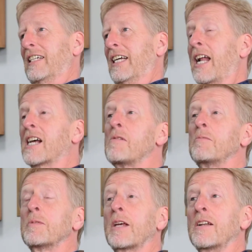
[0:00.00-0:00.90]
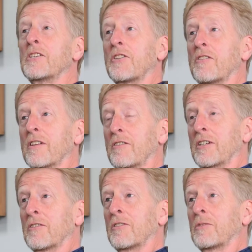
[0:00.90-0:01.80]
Yeah. I can remember him getting his
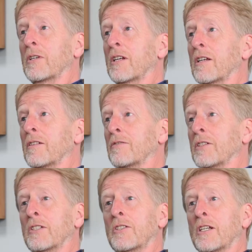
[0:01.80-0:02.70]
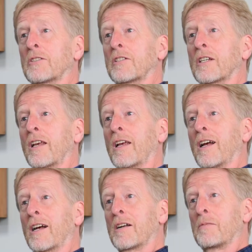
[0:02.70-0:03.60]
300th wicket in Test cricket.
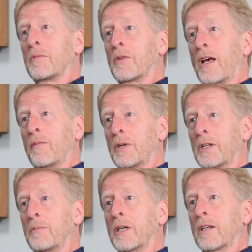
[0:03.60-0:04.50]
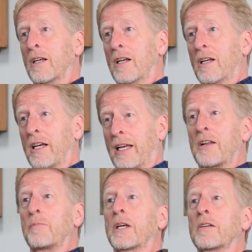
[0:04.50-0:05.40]
I can remember that being a big
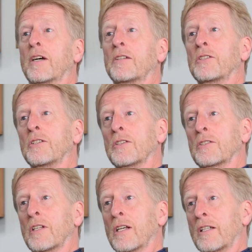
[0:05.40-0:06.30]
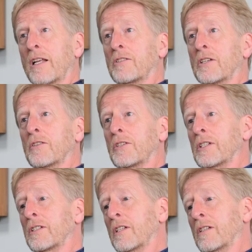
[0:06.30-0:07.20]
event in those days, less so
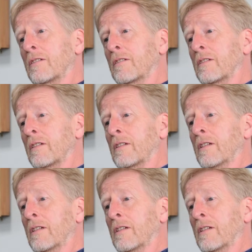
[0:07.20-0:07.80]
these days, isn't it?